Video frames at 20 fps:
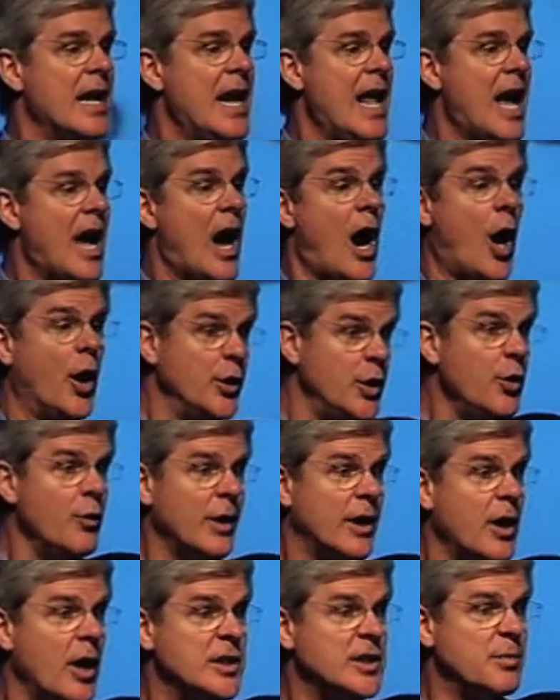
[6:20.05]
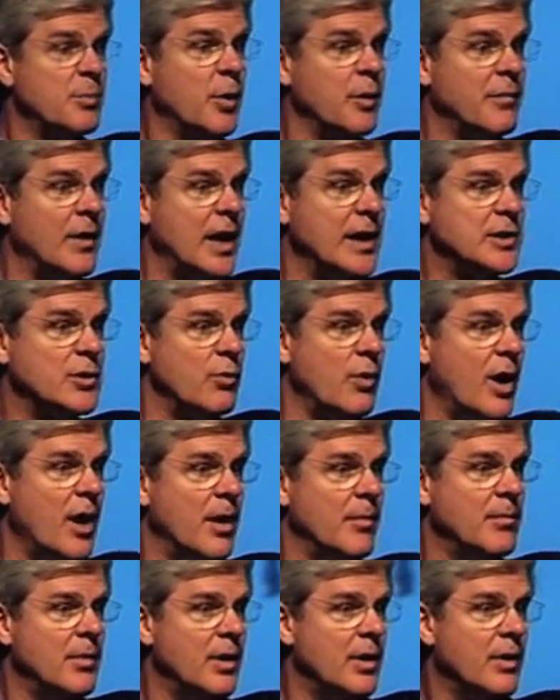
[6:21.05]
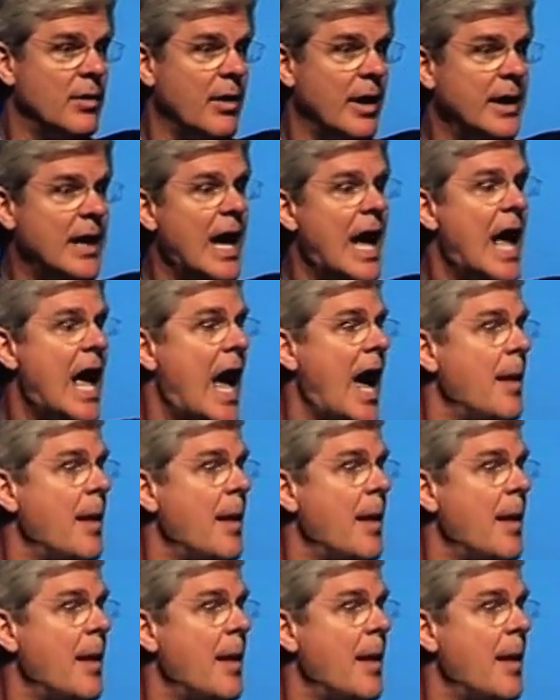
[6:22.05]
Now, are you a customer of Les Schwab right now?